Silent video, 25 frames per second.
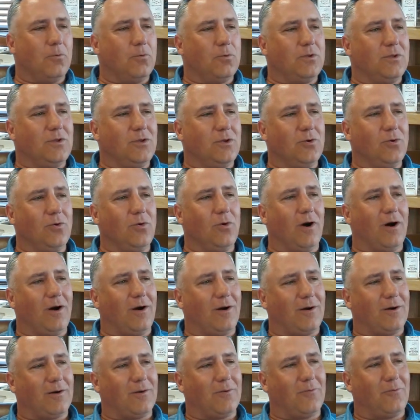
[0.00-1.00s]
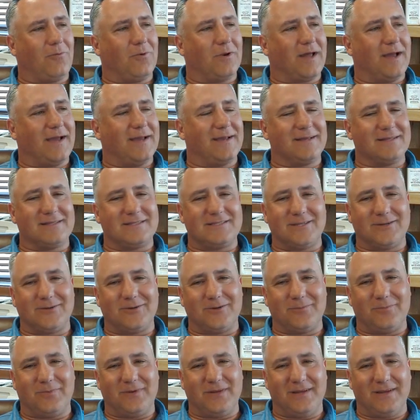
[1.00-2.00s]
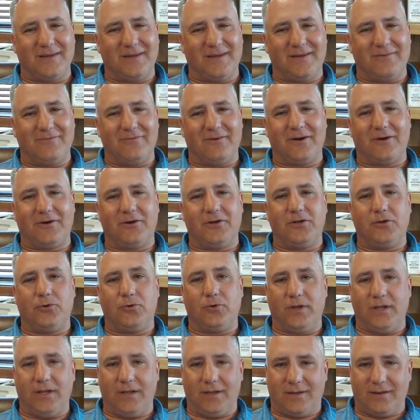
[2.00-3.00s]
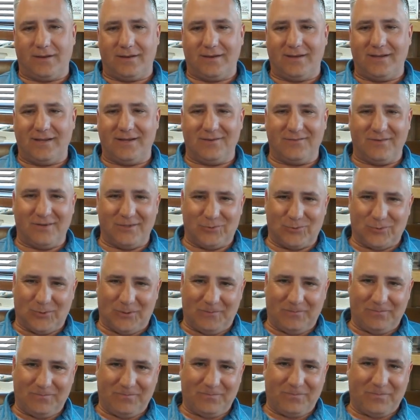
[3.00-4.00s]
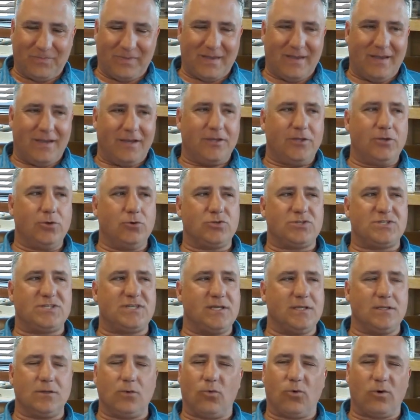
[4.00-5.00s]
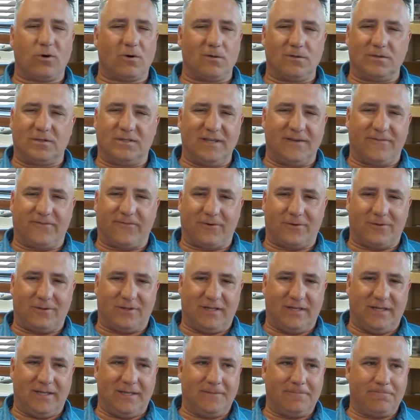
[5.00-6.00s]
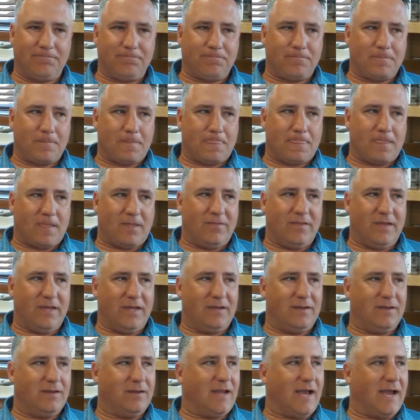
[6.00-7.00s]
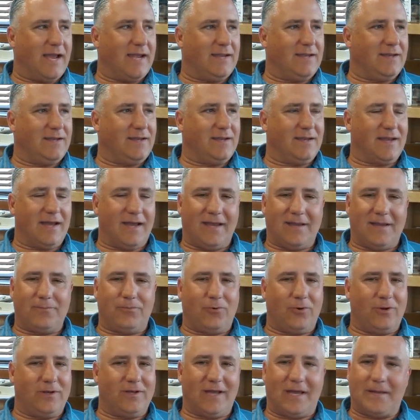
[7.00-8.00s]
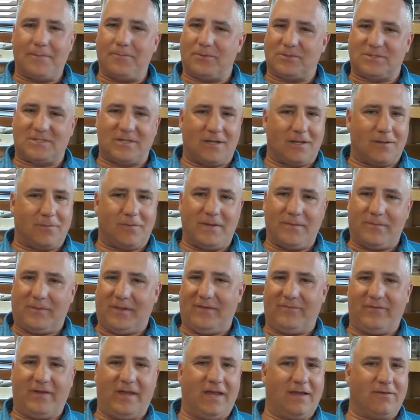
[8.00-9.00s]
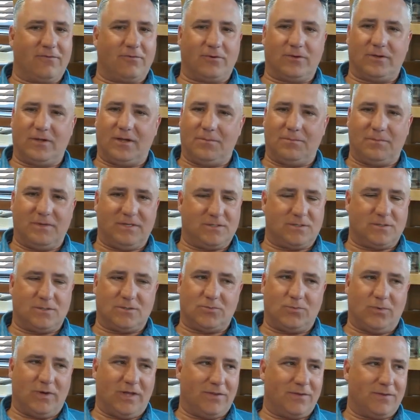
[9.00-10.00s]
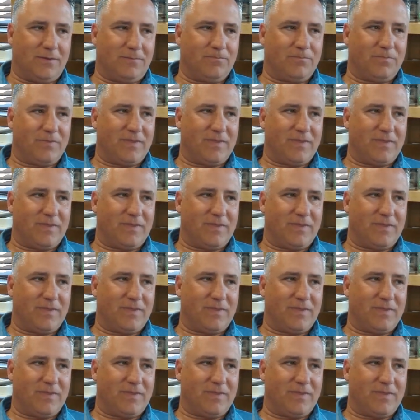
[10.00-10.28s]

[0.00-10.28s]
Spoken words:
You are what I consider to be a very unique individual. You see the world differently than 99.9% of the people I've ever done business with.